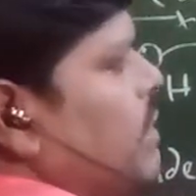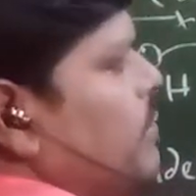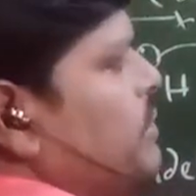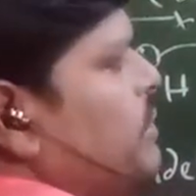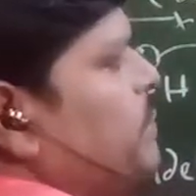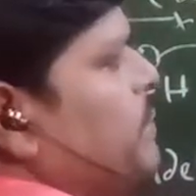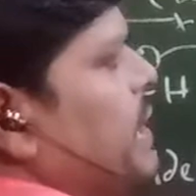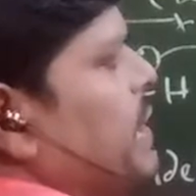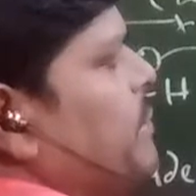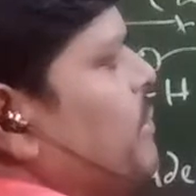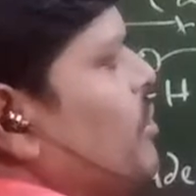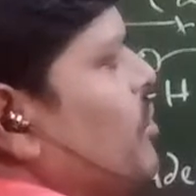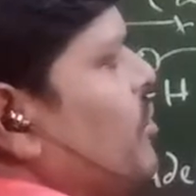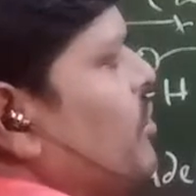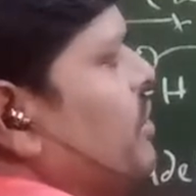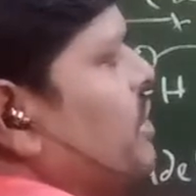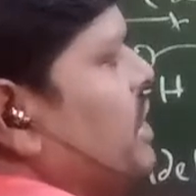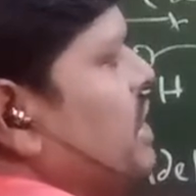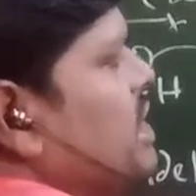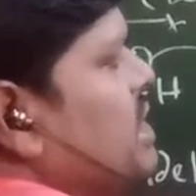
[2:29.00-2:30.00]
the pi
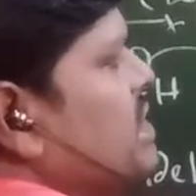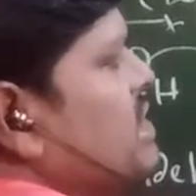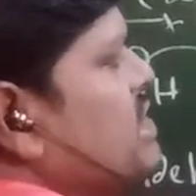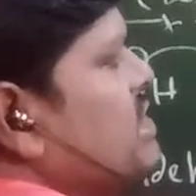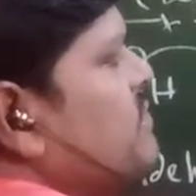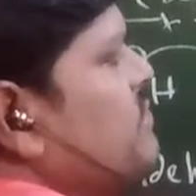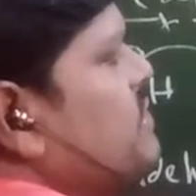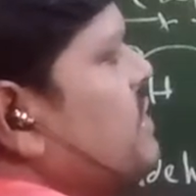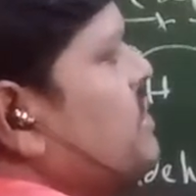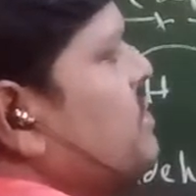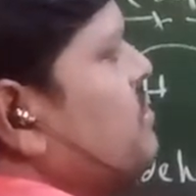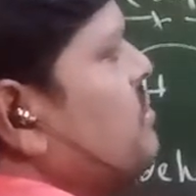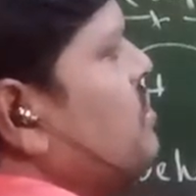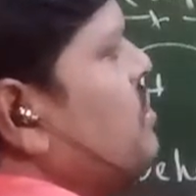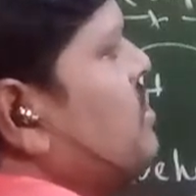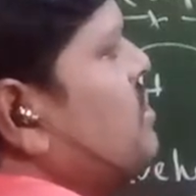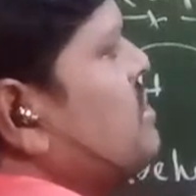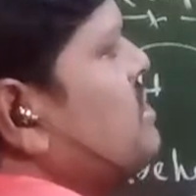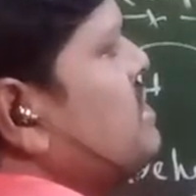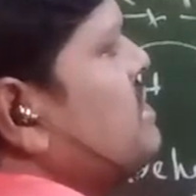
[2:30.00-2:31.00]
bond is shifted
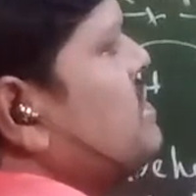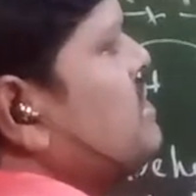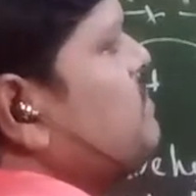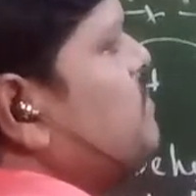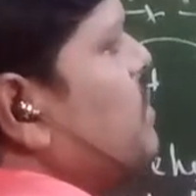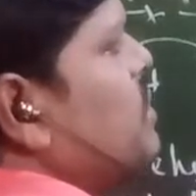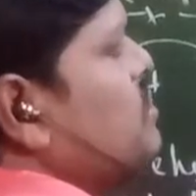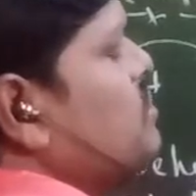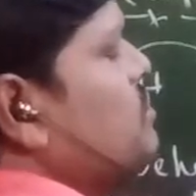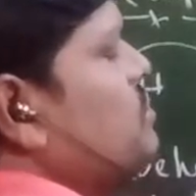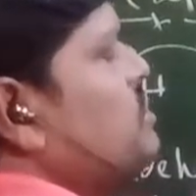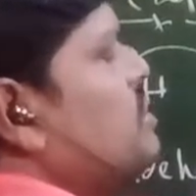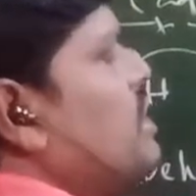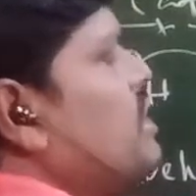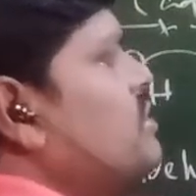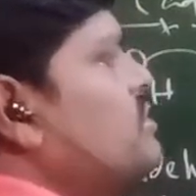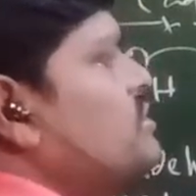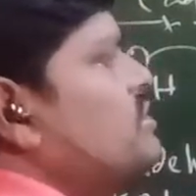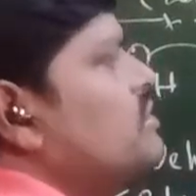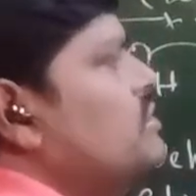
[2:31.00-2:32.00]
towards its positive
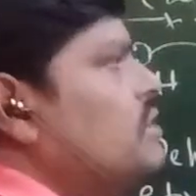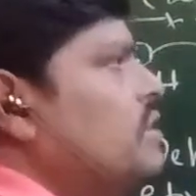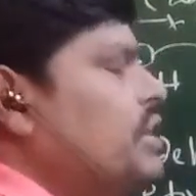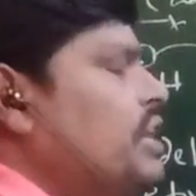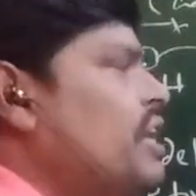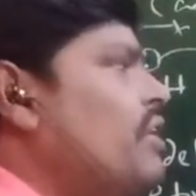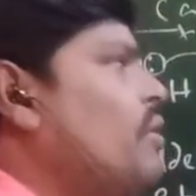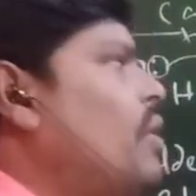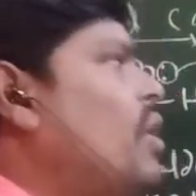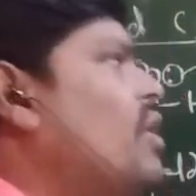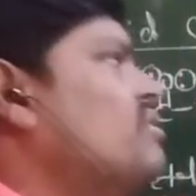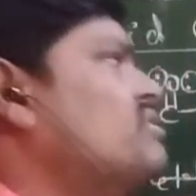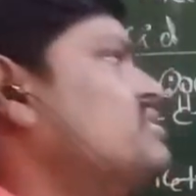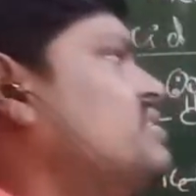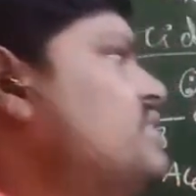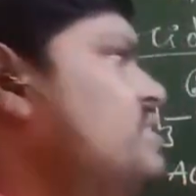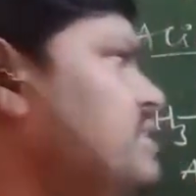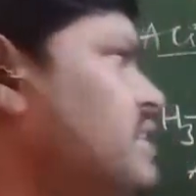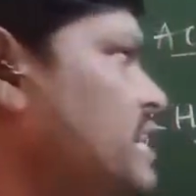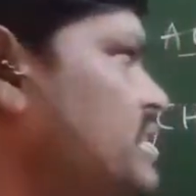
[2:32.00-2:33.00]
charge. Now
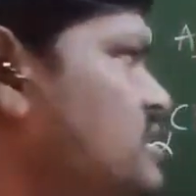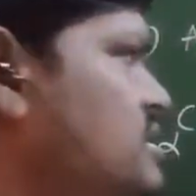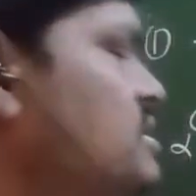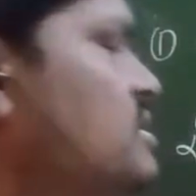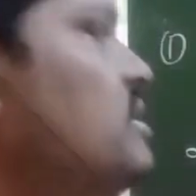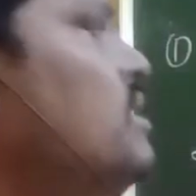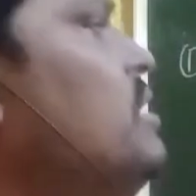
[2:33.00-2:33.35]
oxygen get